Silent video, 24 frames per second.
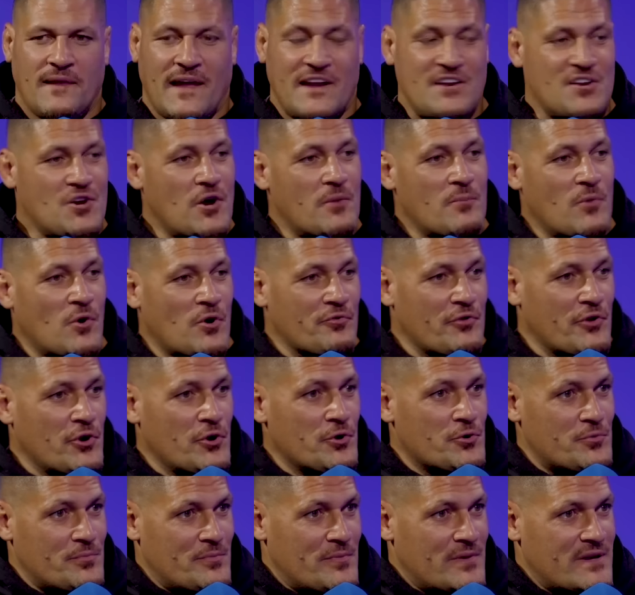And you got more
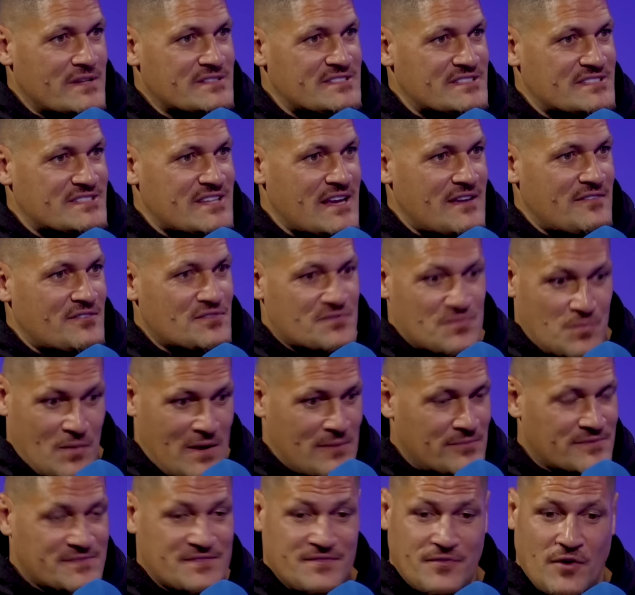room as a seven.
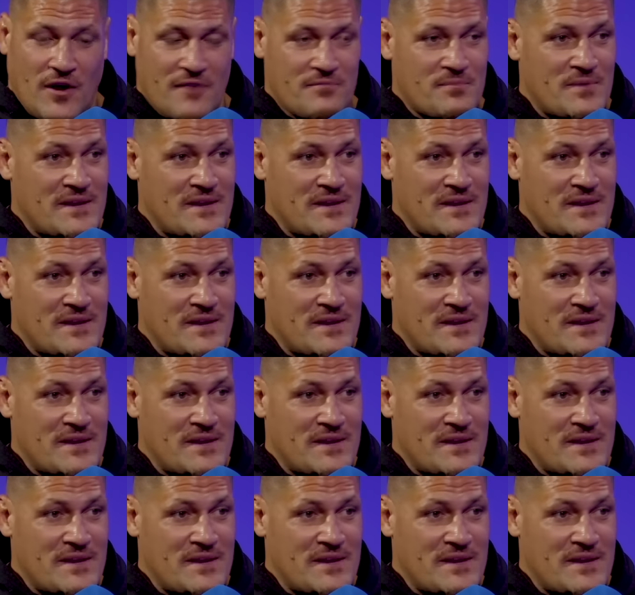It's 5